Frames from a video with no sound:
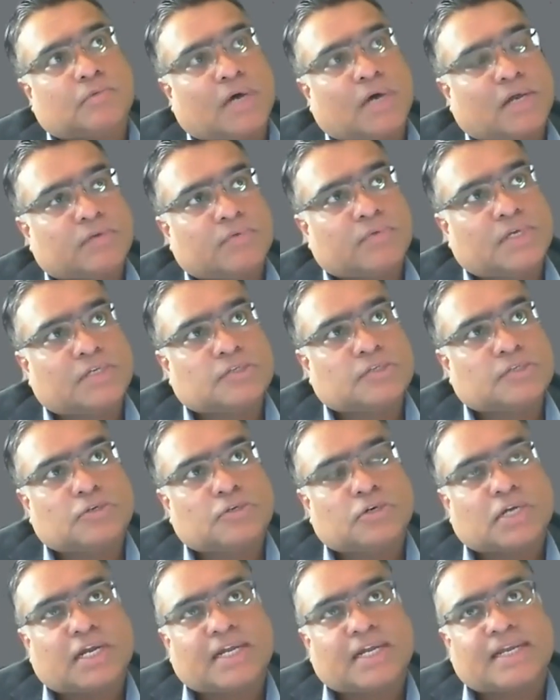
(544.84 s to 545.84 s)
one way to
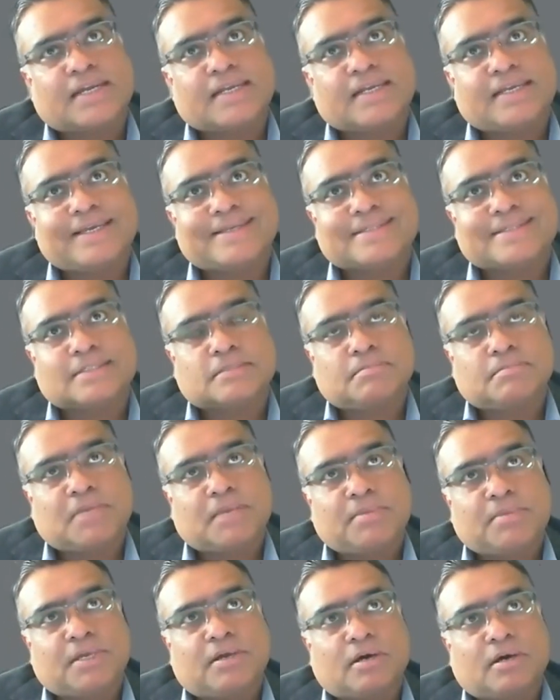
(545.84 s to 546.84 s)
look at it, yes,
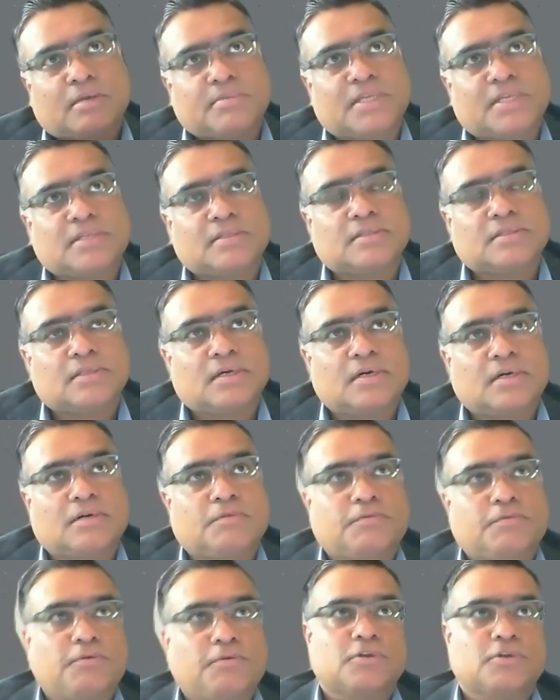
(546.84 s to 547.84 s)
maybe urban
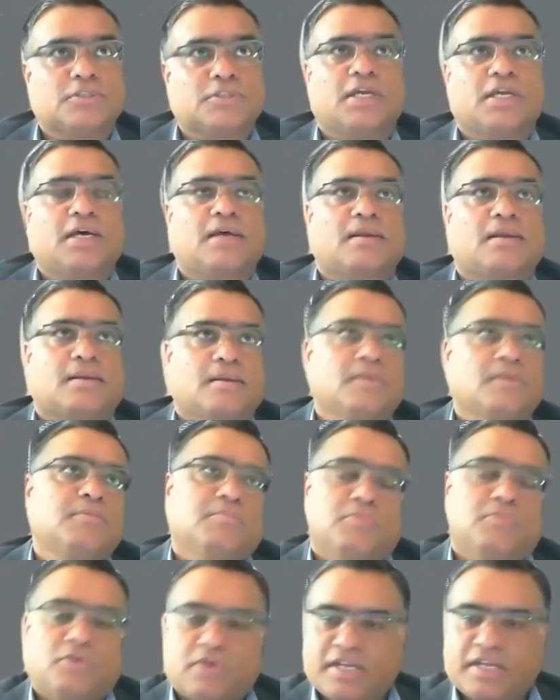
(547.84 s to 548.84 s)
folks are
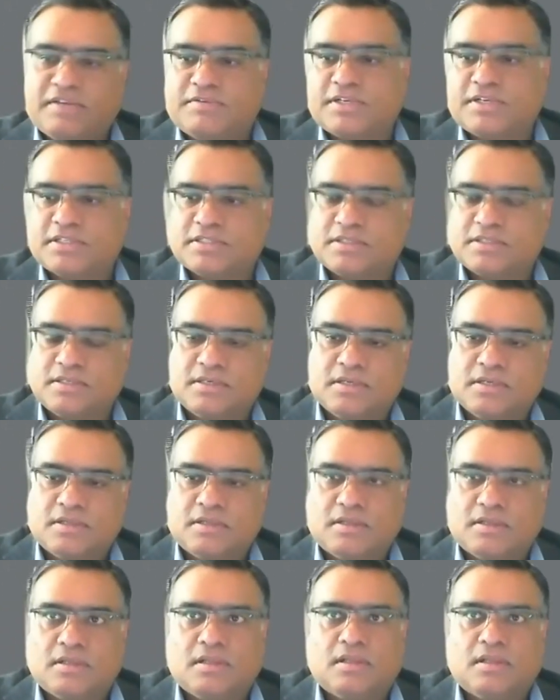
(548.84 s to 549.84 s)
more diverse.
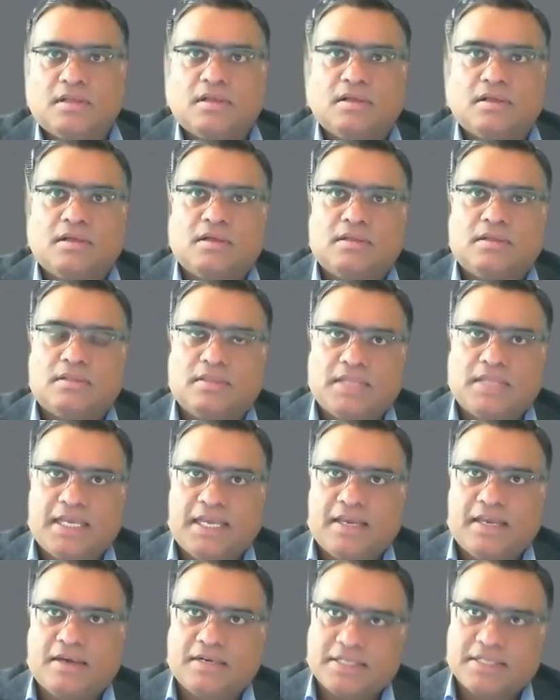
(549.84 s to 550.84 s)

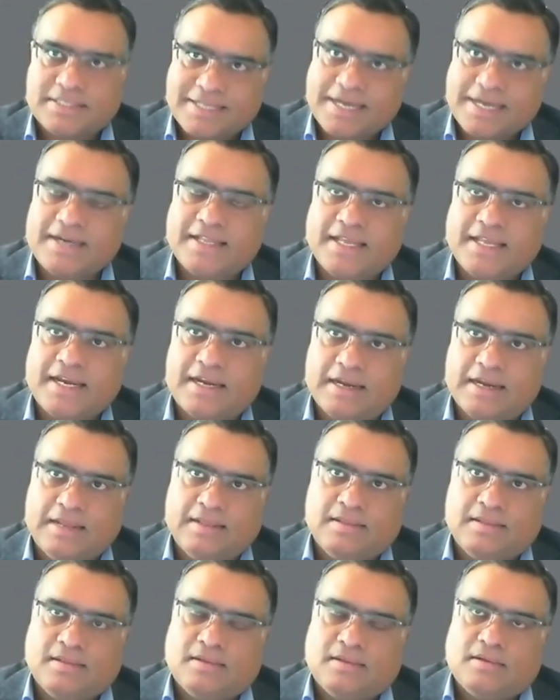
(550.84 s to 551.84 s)
They understand that,
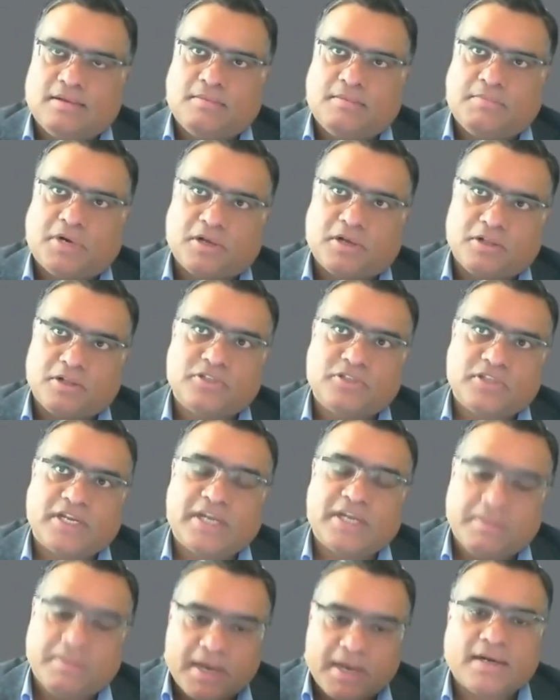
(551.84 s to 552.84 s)
but also
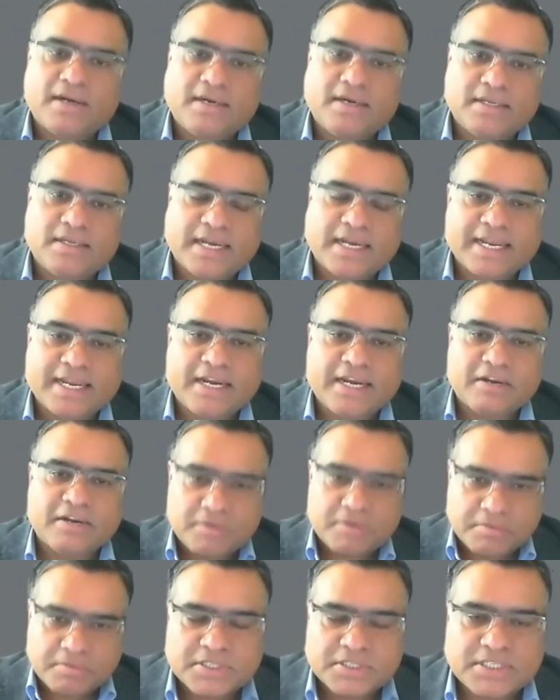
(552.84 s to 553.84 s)
they demand that kind
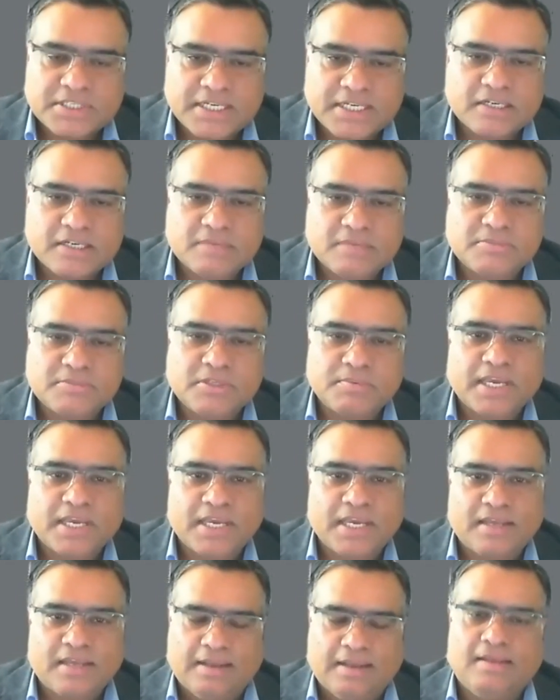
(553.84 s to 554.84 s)
of diversity in terms of
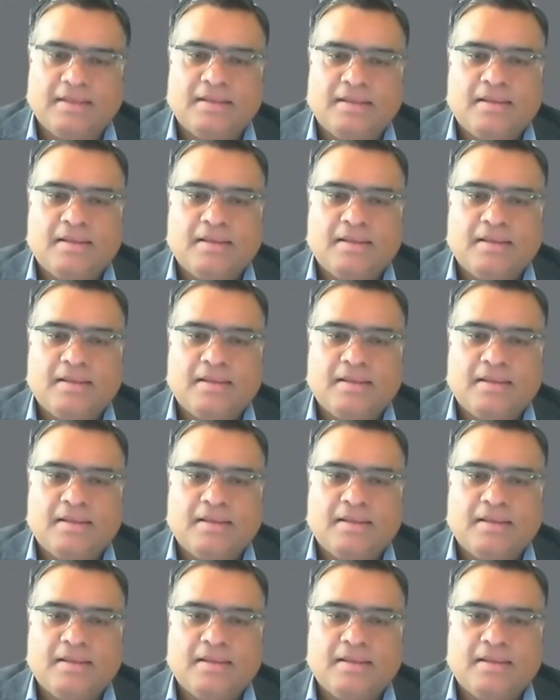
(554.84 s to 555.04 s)
care.